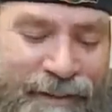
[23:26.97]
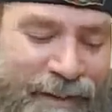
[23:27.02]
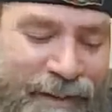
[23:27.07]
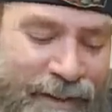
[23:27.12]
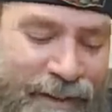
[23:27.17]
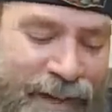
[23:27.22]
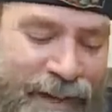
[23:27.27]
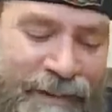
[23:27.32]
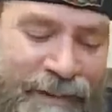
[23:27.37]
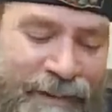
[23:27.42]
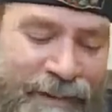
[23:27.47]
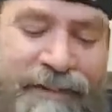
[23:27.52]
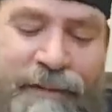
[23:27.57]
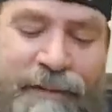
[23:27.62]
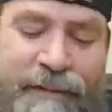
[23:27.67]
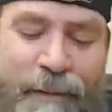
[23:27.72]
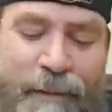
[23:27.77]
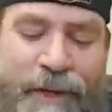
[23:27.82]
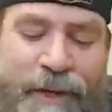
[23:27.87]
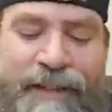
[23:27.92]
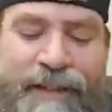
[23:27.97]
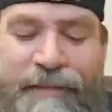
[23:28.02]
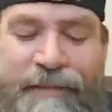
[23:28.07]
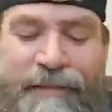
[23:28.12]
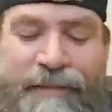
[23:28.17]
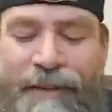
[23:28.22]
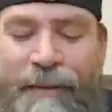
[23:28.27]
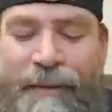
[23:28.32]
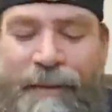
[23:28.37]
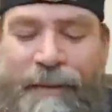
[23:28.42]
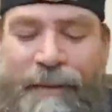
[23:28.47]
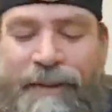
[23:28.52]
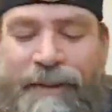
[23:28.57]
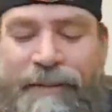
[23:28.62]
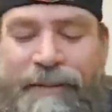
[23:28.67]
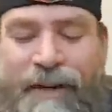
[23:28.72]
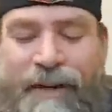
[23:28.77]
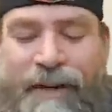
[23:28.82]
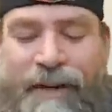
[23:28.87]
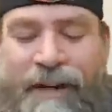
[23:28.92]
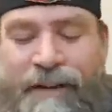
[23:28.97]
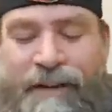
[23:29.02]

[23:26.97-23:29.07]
yeah, this is one I definitely wanted to try.